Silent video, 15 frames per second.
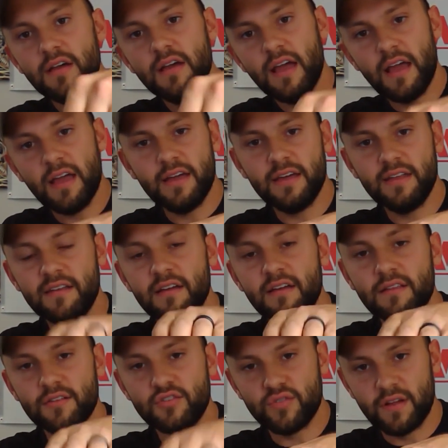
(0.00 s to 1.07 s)
and
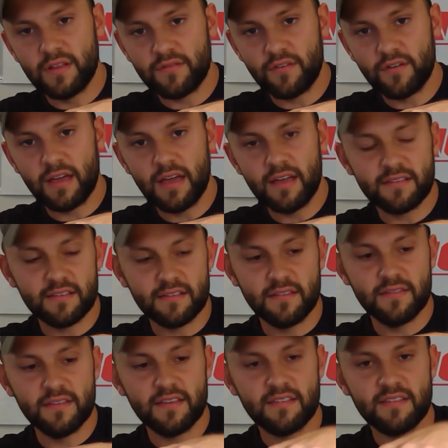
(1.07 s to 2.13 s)
the transfer case is on
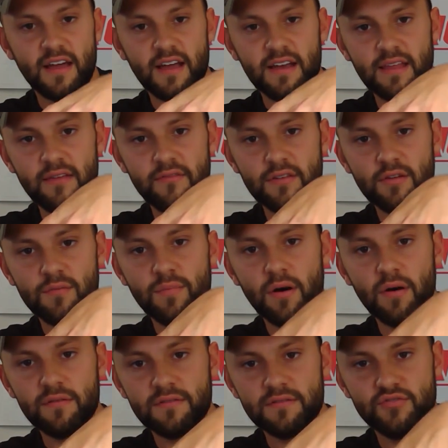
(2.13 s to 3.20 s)
this side, giving you
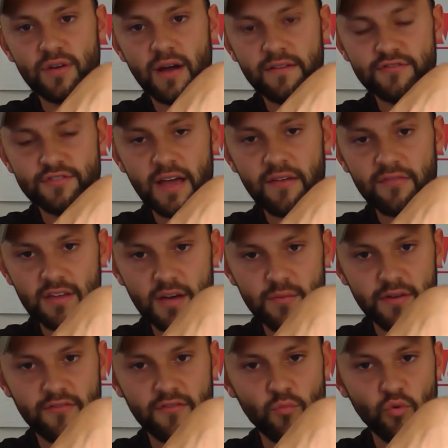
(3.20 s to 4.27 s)
both drive shafts coming
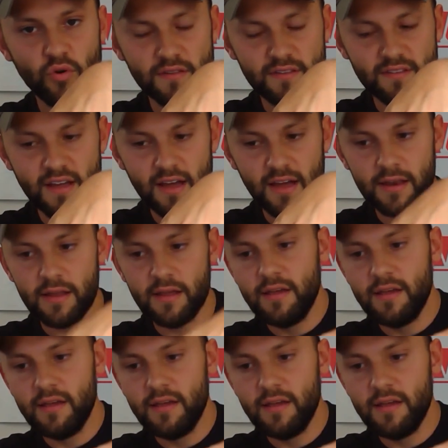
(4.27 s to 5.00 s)
from one side.